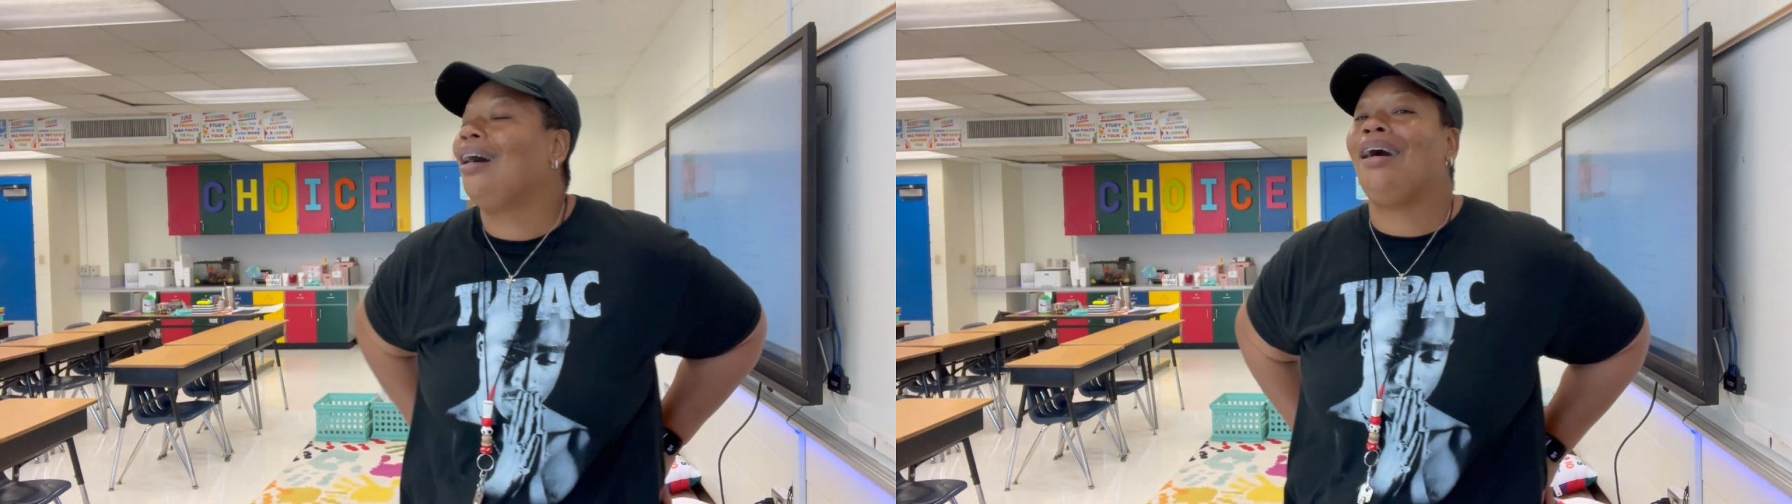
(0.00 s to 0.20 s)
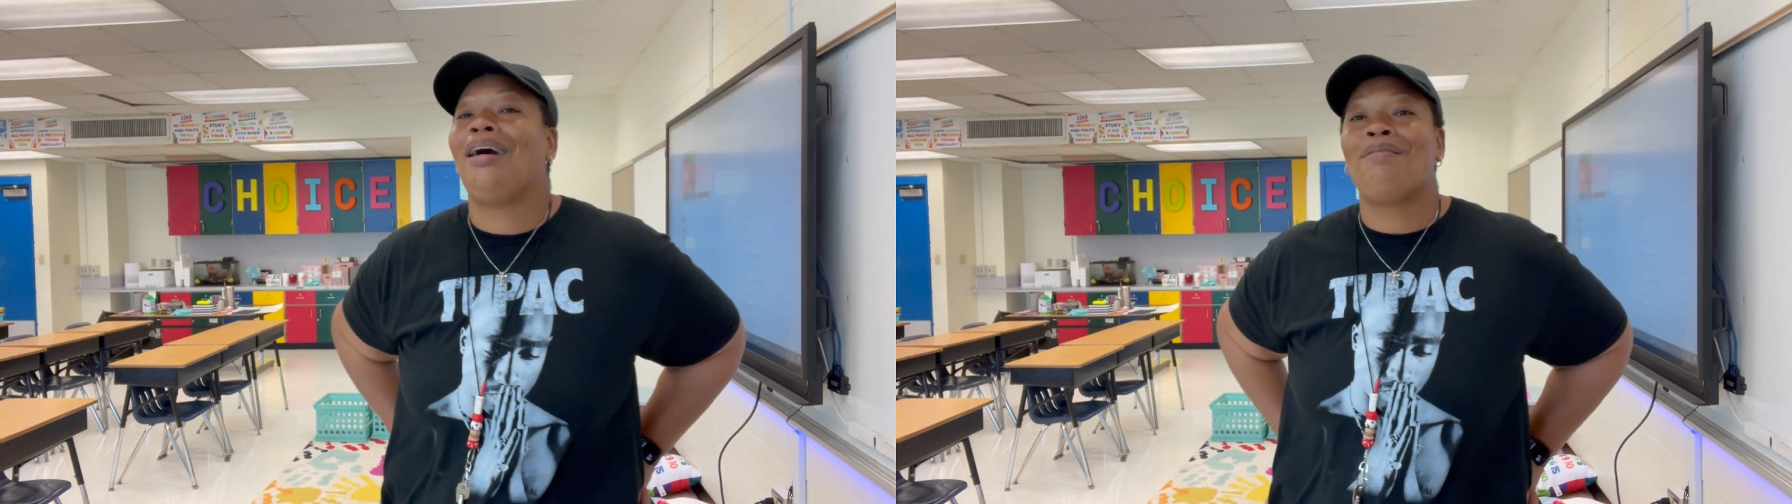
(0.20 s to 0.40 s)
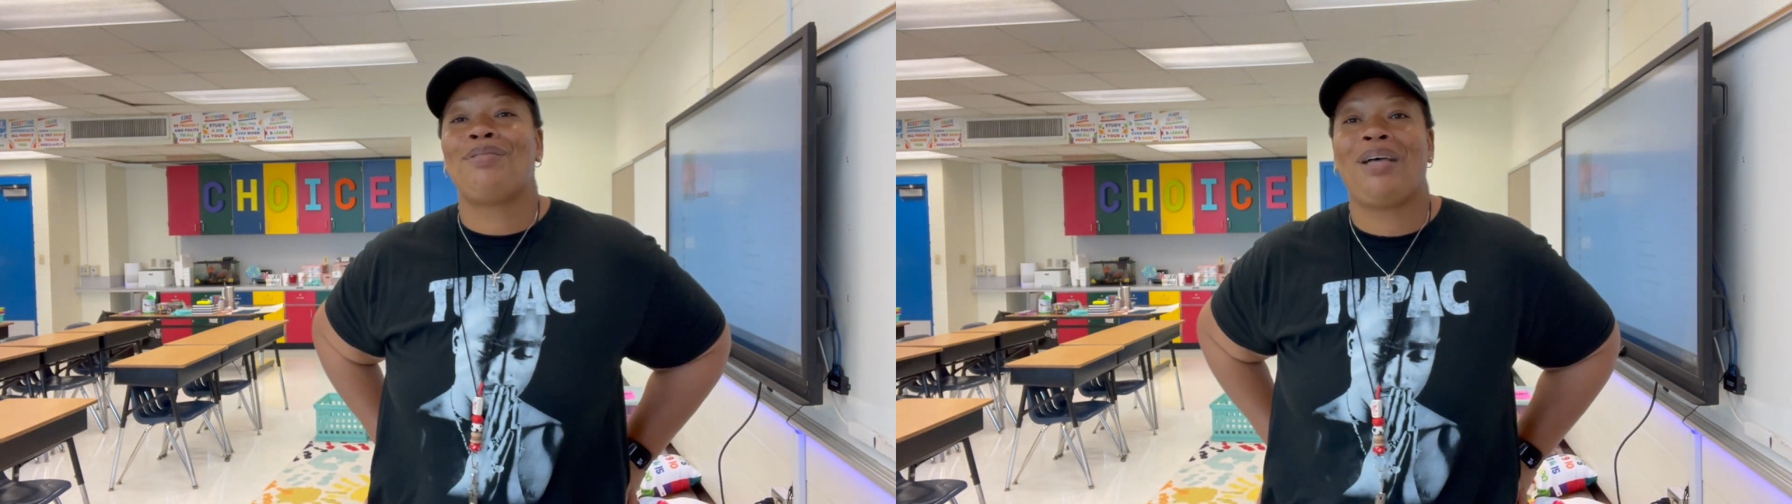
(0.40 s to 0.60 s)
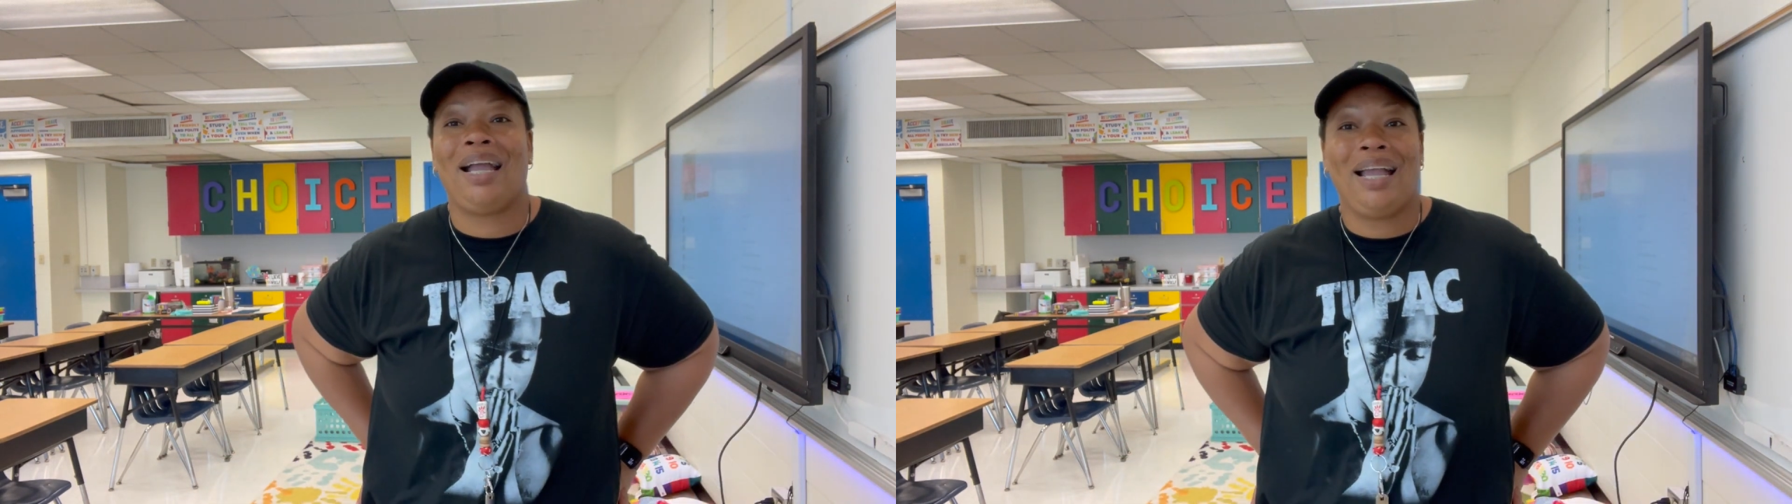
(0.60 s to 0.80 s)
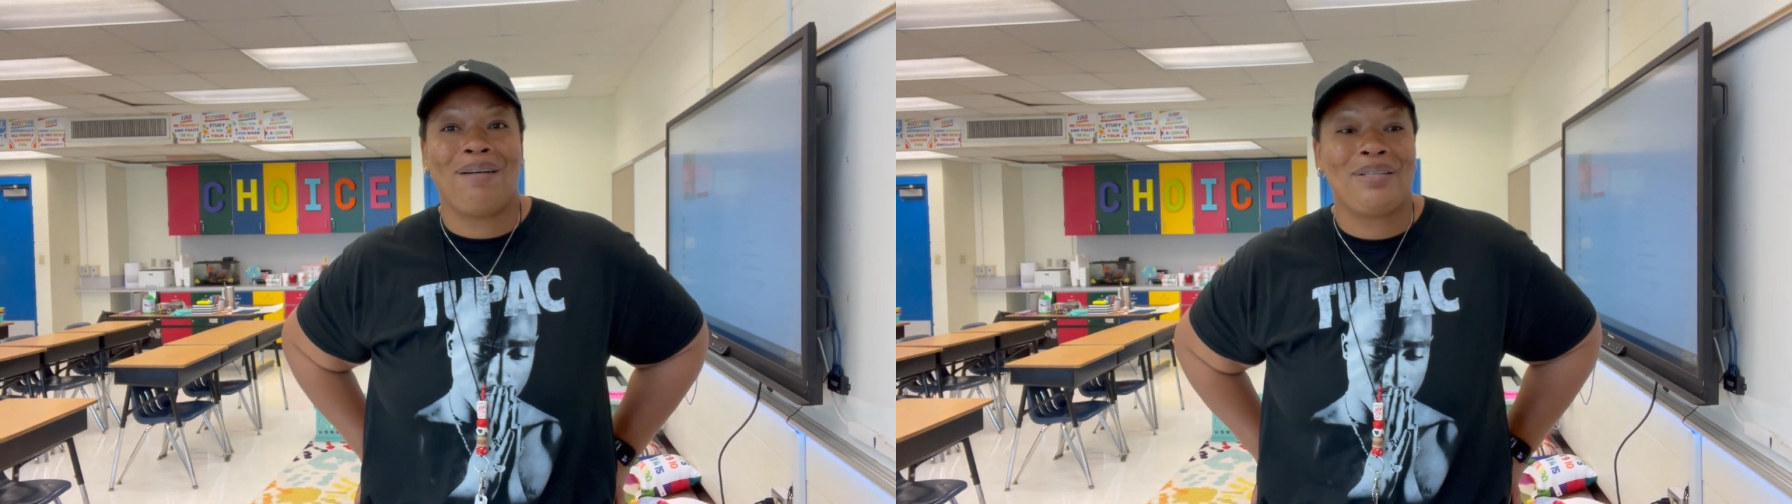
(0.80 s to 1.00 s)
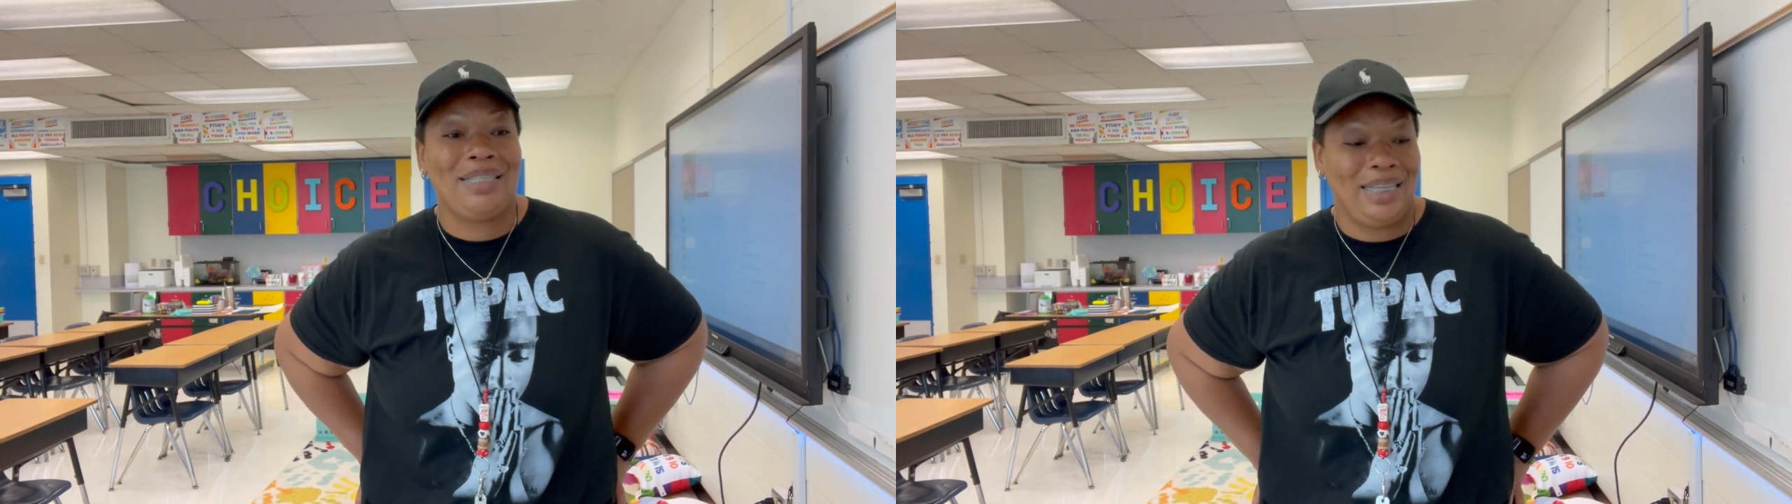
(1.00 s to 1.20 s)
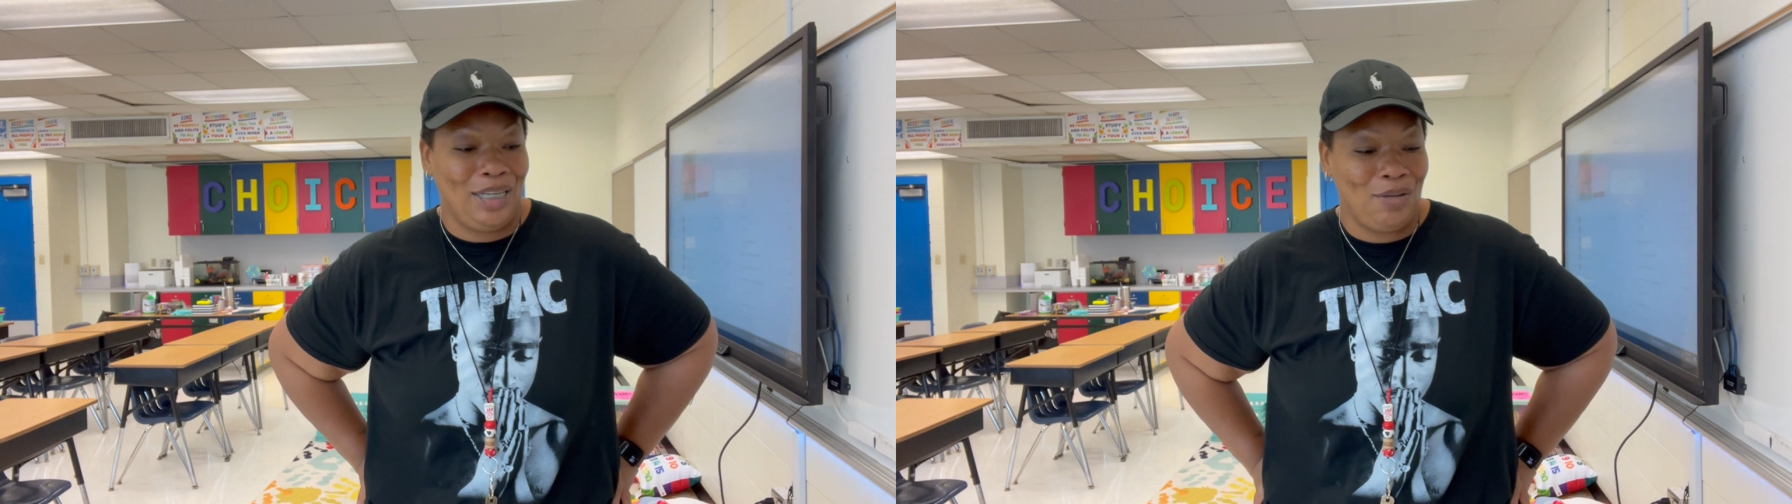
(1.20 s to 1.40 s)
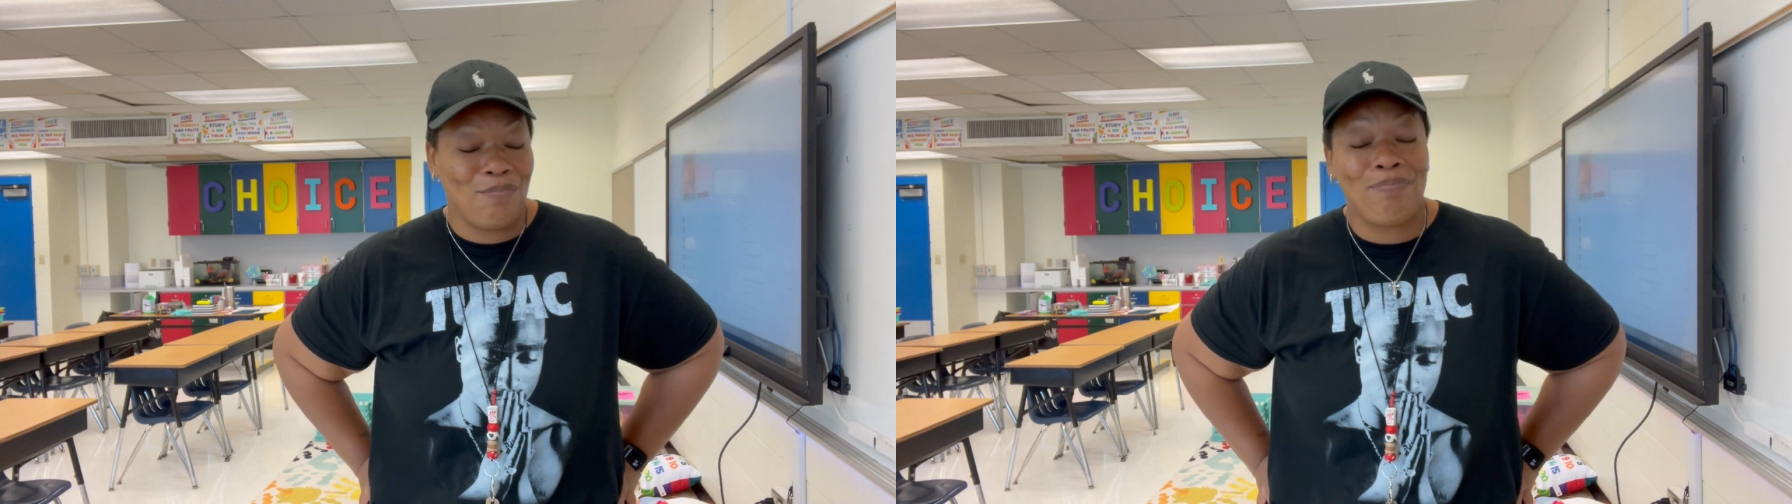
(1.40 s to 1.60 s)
So I gotta see,